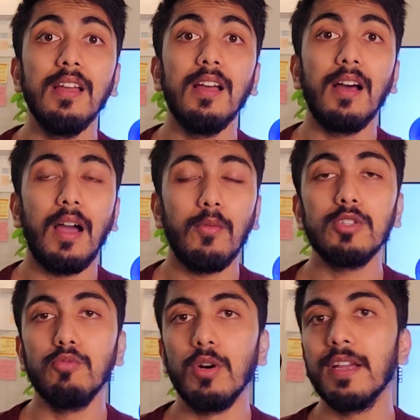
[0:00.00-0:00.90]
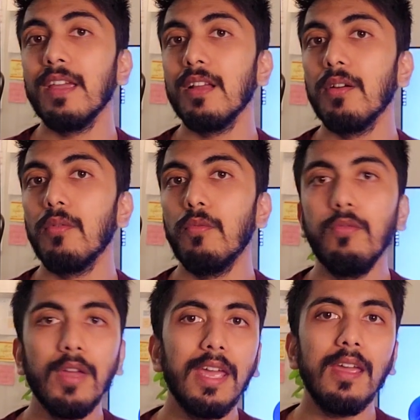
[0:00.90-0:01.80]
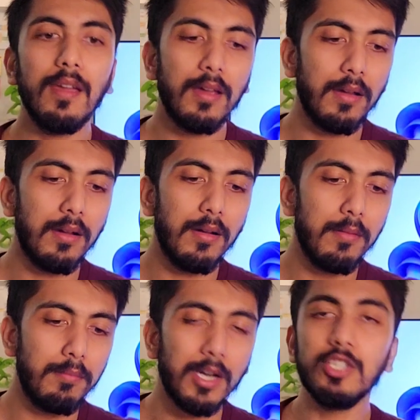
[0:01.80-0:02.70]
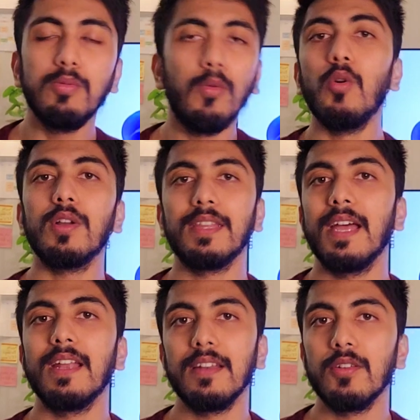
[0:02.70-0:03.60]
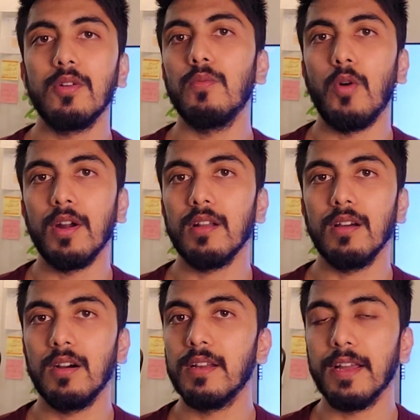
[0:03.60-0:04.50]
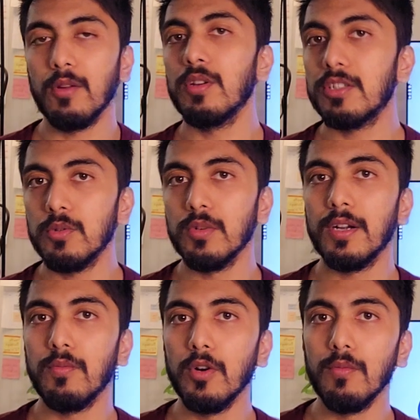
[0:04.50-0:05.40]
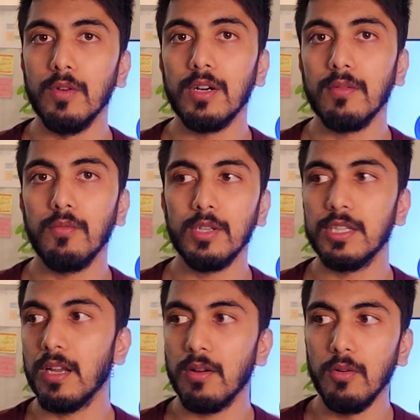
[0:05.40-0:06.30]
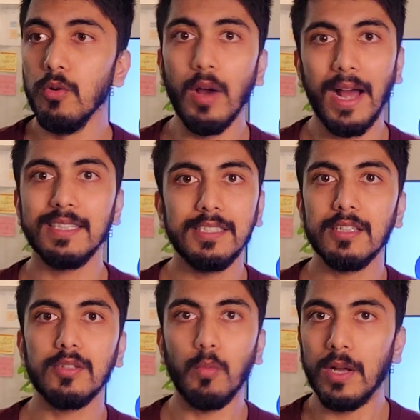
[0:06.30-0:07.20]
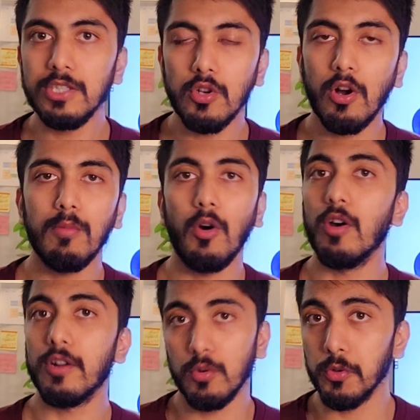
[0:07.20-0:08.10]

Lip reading: I was working way much more than, you know, what a regular student would work, which who has just one job or no